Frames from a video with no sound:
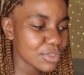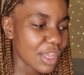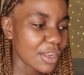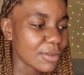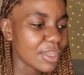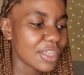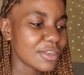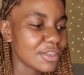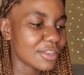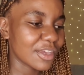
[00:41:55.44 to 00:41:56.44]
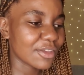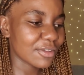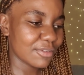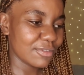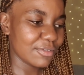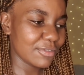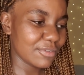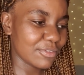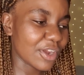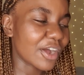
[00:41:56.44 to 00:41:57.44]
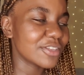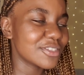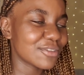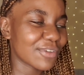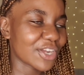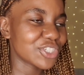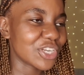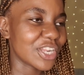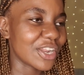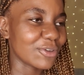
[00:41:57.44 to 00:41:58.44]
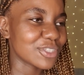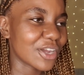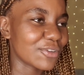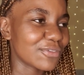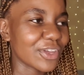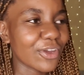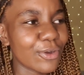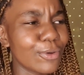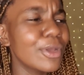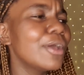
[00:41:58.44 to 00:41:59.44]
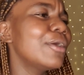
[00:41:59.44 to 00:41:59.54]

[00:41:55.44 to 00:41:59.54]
uh, in like regards to fashion and I was kind of like oh